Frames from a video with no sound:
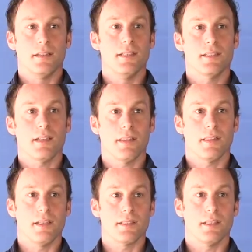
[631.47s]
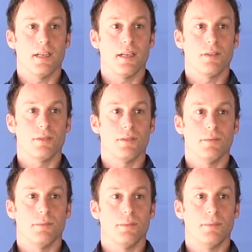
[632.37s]
these are things that I could
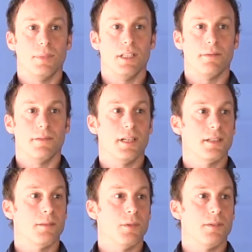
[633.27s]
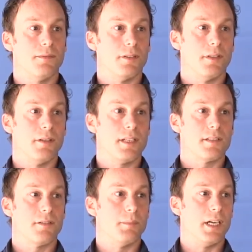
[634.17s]
be a victim of for the
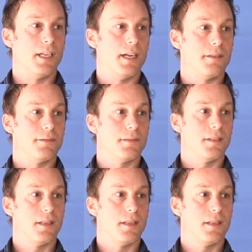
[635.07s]
rest of my life.